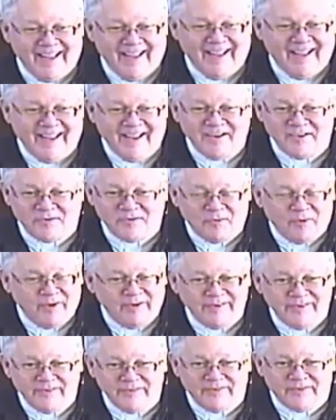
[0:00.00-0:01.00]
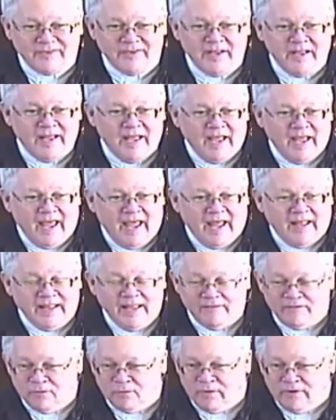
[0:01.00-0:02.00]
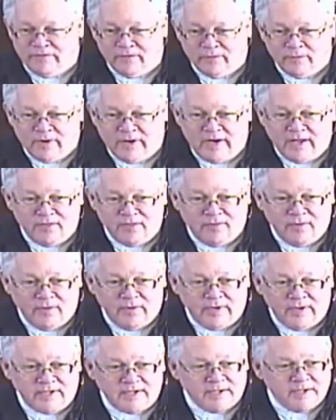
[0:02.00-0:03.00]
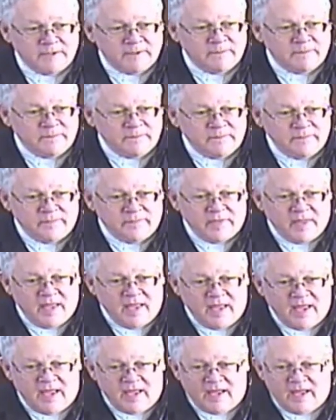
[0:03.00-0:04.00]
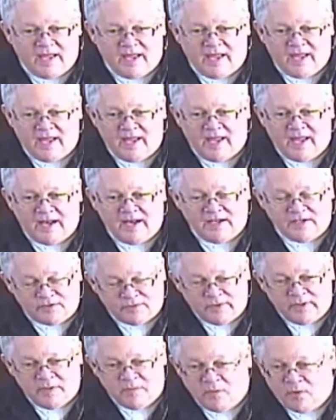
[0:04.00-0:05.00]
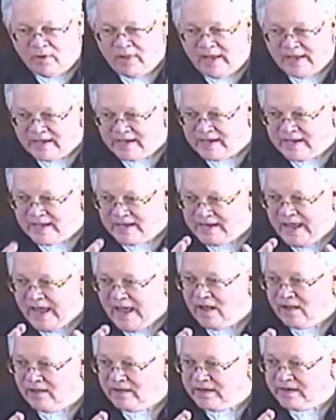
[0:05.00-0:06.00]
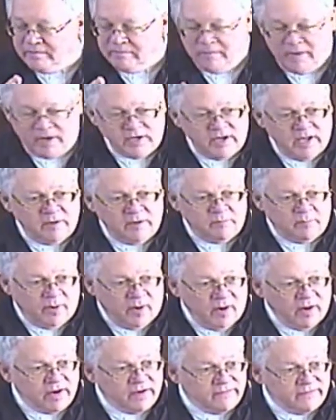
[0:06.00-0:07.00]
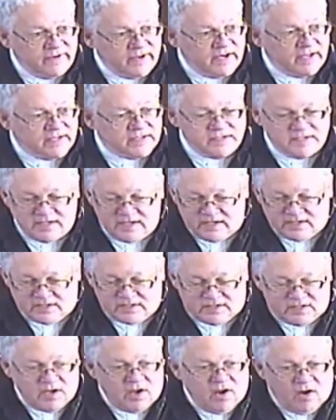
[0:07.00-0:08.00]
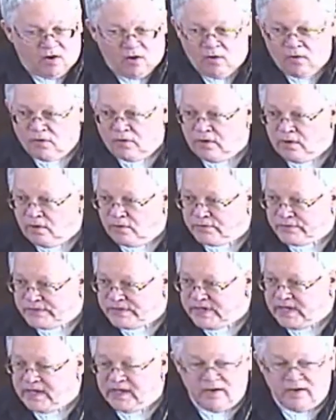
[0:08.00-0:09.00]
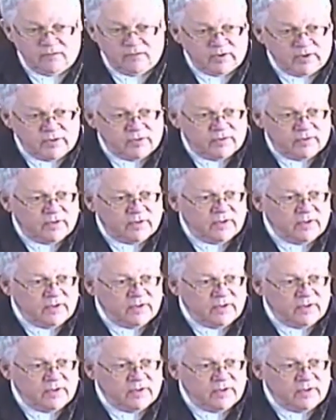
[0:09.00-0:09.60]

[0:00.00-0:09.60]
It's wonderful. And they have a river running through it. And it's really more like a canal, and in part of it, it's all closed in with